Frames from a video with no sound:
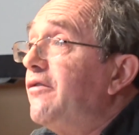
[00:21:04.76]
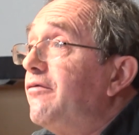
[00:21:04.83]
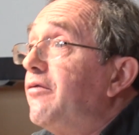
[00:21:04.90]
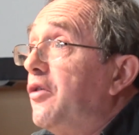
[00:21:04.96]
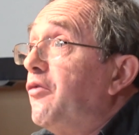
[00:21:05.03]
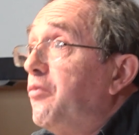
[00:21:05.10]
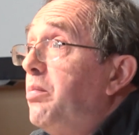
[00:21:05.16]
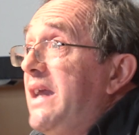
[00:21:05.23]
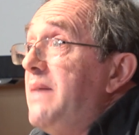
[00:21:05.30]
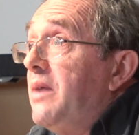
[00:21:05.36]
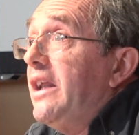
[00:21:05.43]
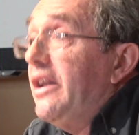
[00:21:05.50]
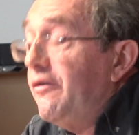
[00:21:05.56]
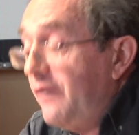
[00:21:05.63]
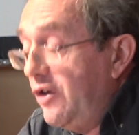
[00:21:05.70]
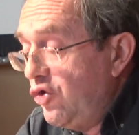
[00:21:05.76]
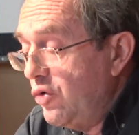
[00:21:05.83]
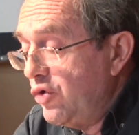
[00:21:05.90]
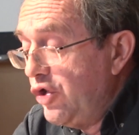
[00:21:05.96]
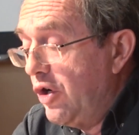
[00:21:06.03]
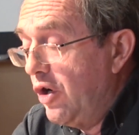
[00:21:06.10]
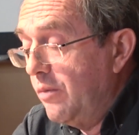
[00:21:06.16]
of people in official
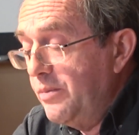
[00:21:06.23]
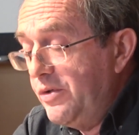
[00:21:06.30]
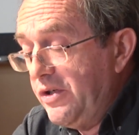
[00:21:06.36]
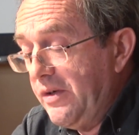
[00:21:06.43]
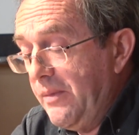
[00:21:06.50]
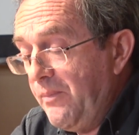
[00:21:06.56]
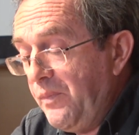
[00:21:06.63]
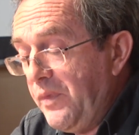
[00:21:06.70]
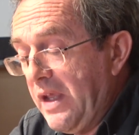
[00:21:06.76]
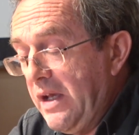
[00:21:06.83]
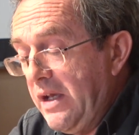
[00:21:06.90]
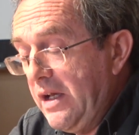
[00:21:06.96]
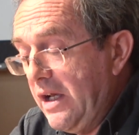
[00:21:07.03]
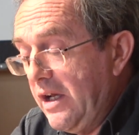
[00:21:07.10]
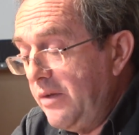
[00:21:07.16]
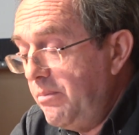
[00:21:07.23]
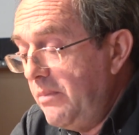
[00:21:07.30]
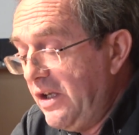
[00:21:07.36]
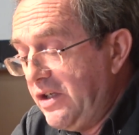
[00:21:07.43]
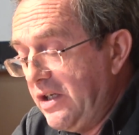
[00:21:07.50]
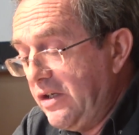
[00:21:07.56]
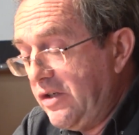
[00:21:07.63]
jobs
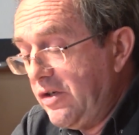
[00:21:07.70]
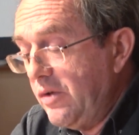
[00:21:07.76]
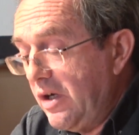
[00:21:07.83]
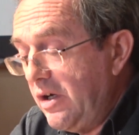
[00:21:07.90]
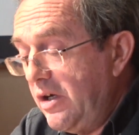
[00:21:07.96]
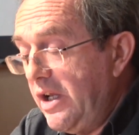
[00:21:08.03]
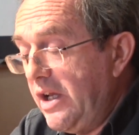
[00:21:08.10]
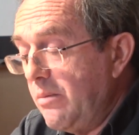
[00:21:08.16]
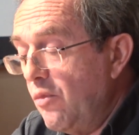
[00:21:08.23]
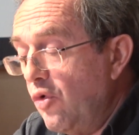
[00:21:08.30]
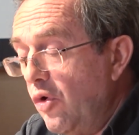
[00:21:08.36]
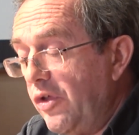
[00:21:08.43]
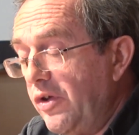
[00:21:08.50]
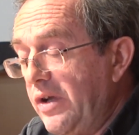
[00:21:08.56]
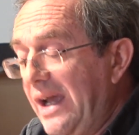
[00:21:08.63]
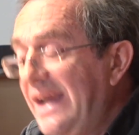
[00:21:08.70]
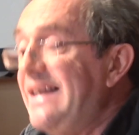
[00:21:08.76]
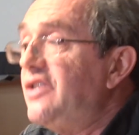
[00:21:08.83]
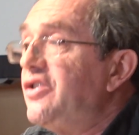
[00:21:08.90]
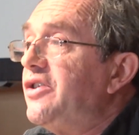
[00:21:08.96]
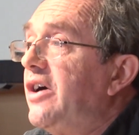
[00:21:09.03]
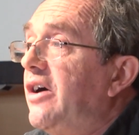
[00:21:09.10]
admitted to earning more than
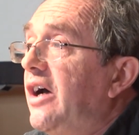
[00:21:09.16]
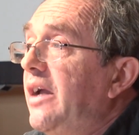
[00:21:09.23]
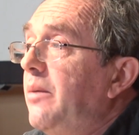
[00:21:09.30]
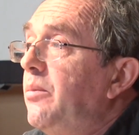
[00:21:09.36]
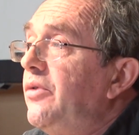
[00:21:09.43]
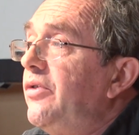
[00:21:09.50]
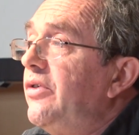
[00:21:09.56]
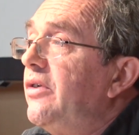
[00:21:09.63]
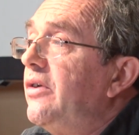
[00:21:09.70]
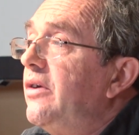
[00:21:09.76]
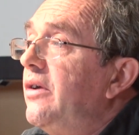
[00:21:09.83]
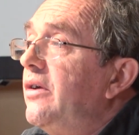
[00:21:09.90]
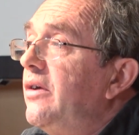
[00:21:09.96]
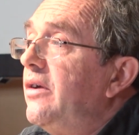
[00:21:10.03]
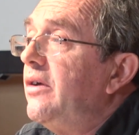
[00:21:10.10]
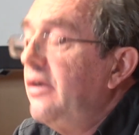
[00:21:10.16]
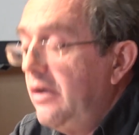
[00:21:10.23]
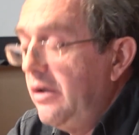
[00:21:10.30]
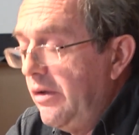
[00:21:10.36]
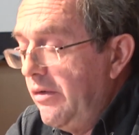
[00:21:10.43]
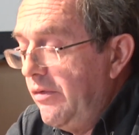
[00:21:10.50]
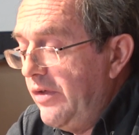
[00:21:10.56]
8 times
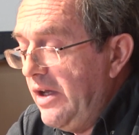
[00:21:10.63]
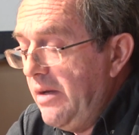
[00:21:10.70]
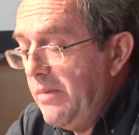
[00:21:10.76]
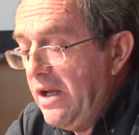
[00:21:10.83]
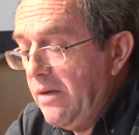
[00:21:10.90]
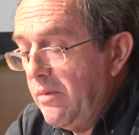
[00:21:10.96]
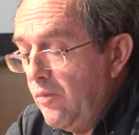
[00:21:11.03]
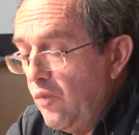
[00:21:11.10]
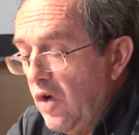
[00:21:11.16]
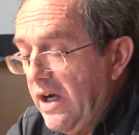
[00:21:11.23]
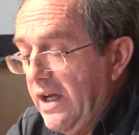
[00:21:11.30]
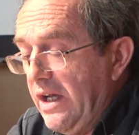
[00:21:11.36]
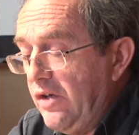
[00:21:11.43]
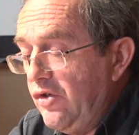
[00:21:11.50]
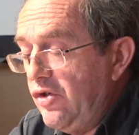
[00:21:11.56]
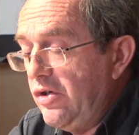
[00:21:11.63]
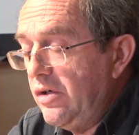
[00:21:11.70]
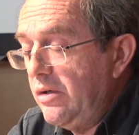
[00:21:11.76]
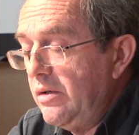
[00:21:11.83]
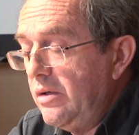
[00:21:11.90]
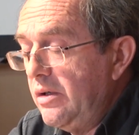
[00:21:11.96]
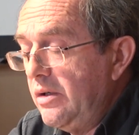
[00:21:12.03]
the minimum wage.
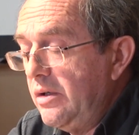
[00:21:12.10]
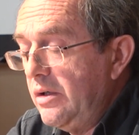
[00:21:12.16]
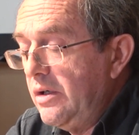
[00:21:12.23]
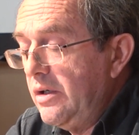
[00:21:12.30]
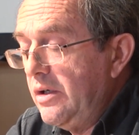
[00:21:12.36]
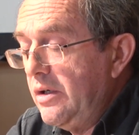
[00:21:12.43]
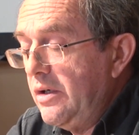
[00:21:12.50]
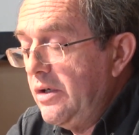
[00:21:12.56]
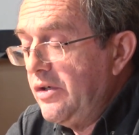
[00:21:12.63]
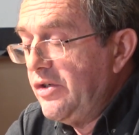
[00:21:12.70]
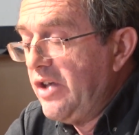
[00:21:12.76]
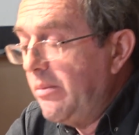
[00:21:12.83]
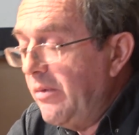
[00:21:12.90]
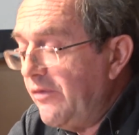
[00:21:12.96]
Some